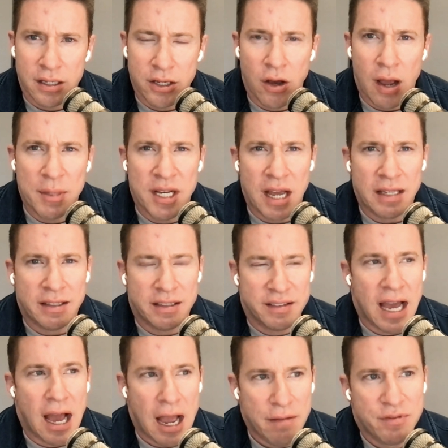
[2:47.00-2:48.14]
No, I mean,
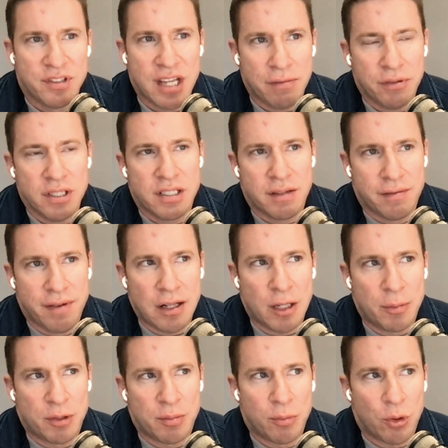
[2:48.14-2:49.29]
I've definitely
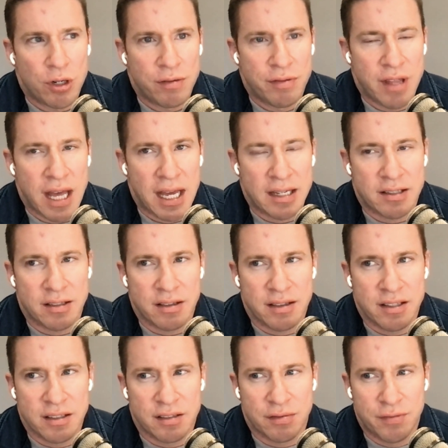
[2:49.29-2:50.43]
developed more of
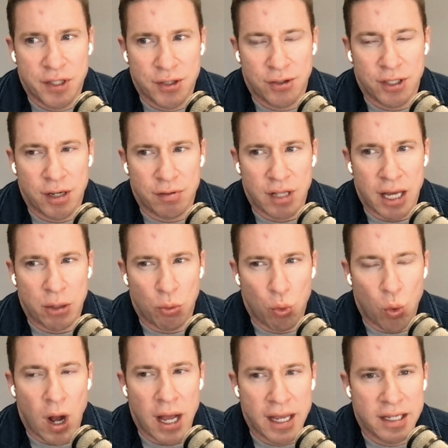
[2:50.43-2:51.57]
this feeling of like
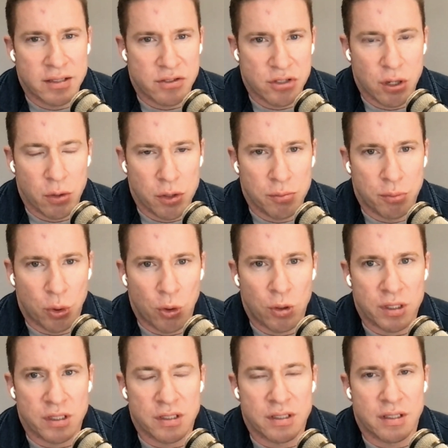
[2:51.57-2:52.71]
why it's so
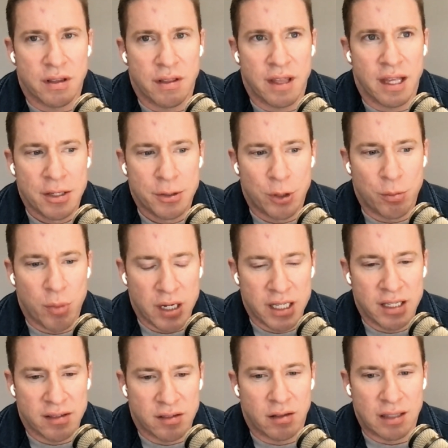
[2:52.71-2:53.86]
important that your
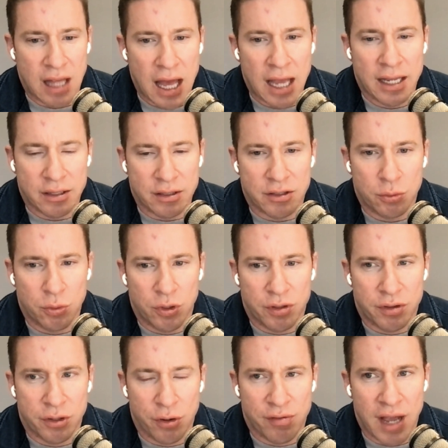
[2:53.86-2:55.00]
money is aligned
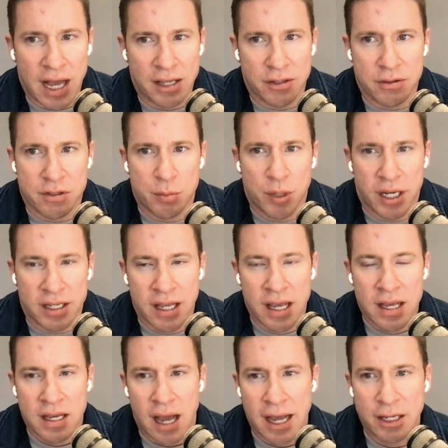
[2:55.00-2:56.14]
with your values. But
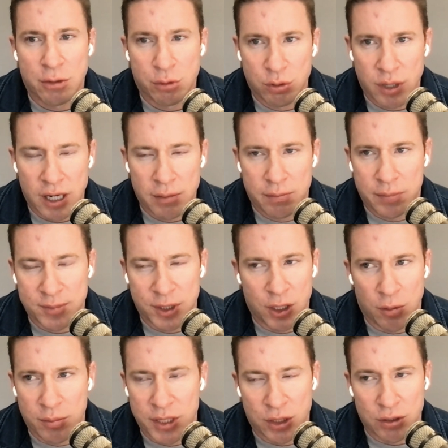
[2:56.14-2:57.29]
I grew up,
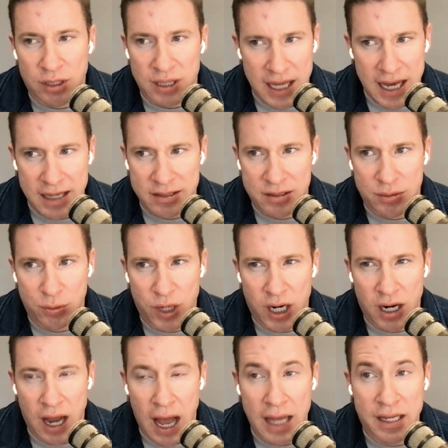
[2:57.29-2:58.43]
middle class,
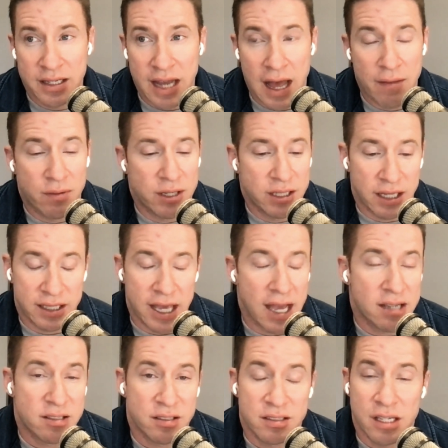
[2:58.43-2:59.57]
where I didn't have any like
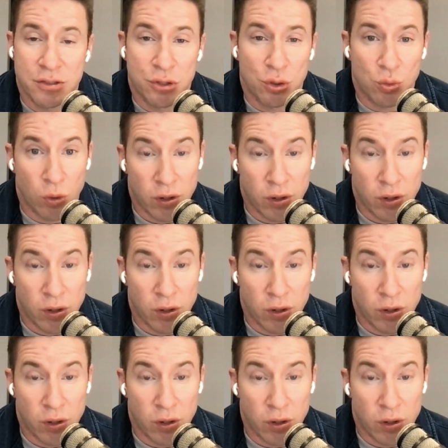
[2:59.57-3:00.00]
existential